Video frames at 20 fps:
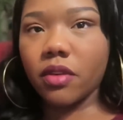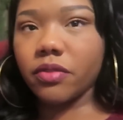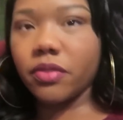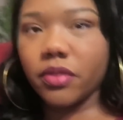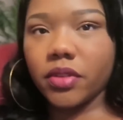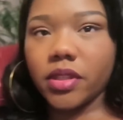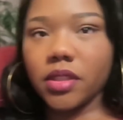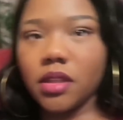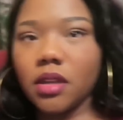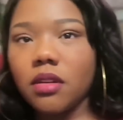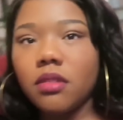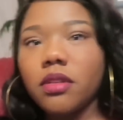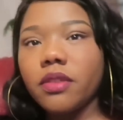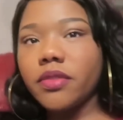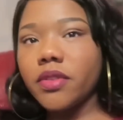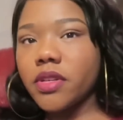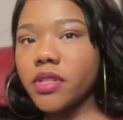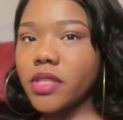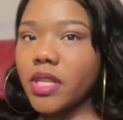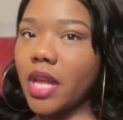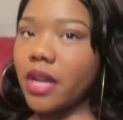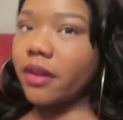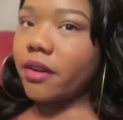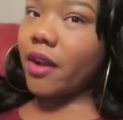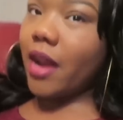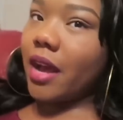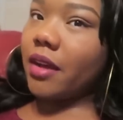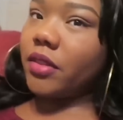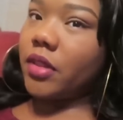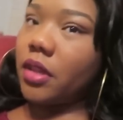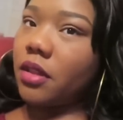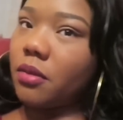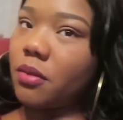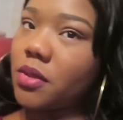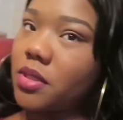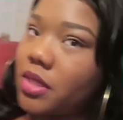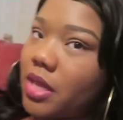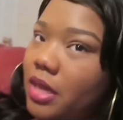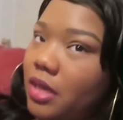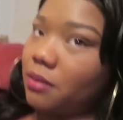no for real though if there's an editor out there that
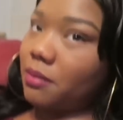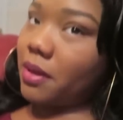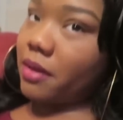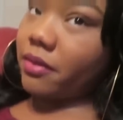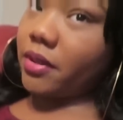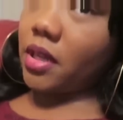wants to edit my